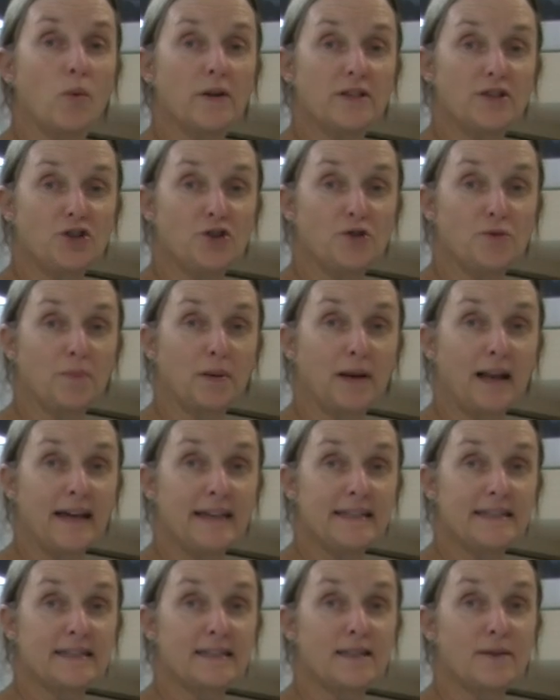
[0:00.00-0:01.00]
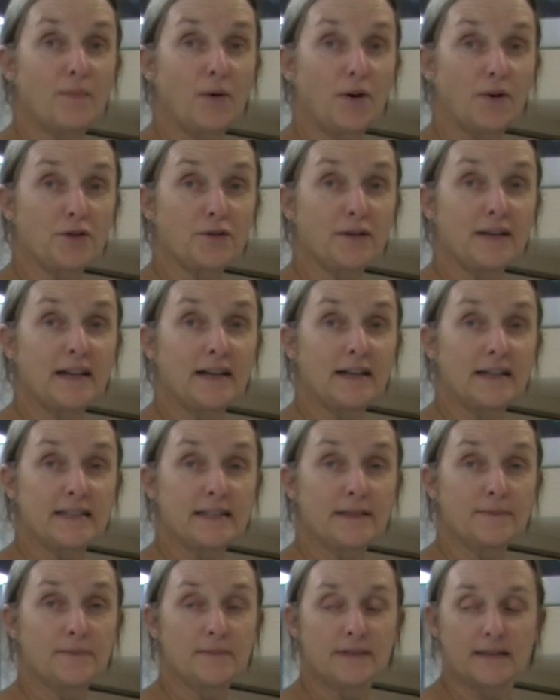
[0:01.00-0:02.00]
which you place the pottery
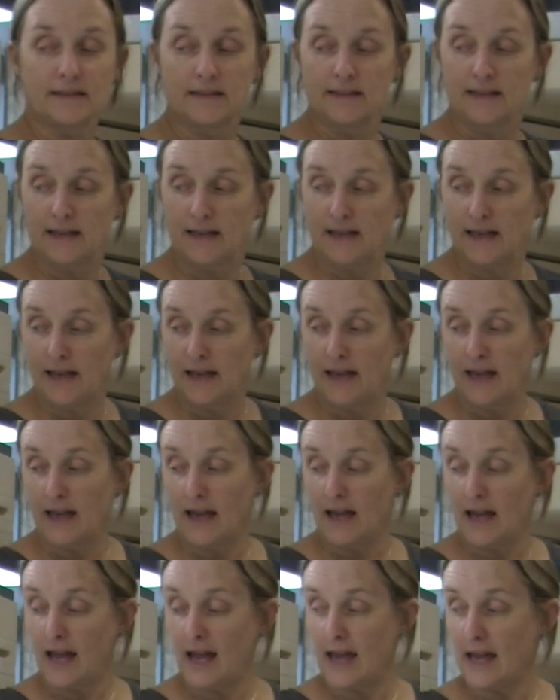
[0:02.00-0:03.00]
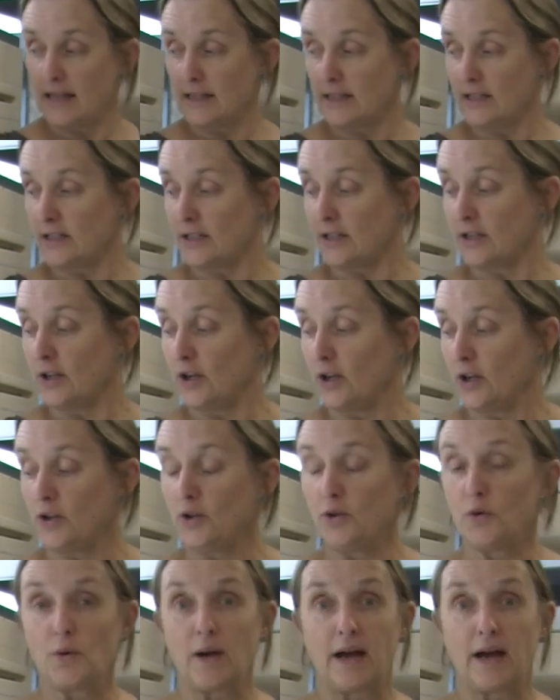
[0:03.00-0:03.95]
items, and you